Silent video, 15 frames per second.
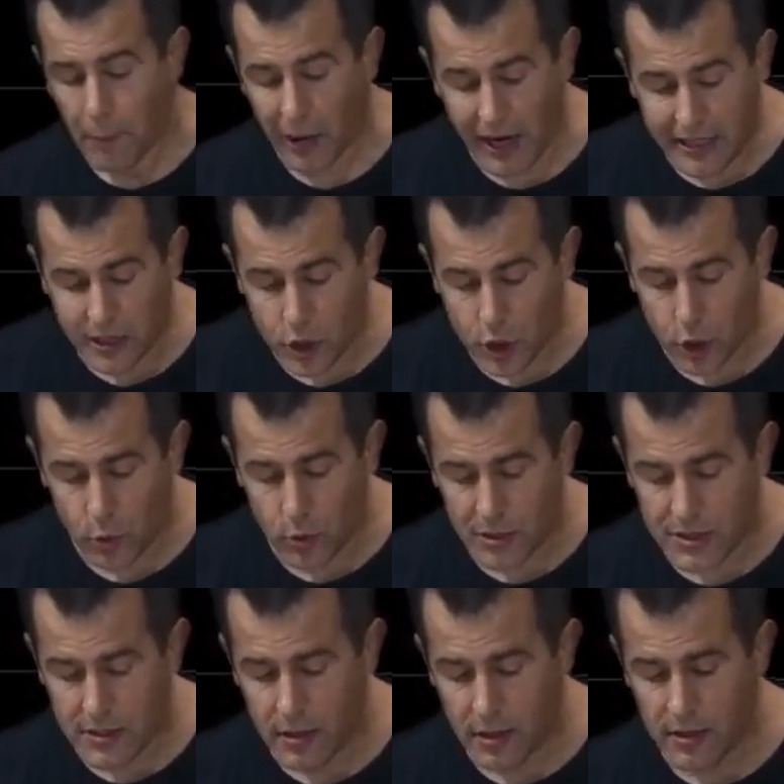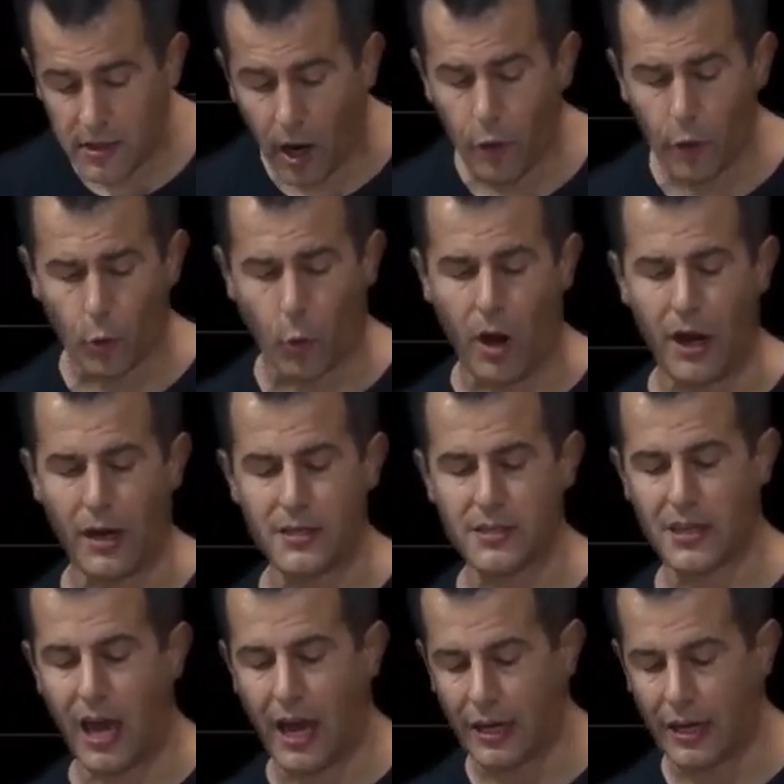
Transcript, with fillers: But I can do otherwise.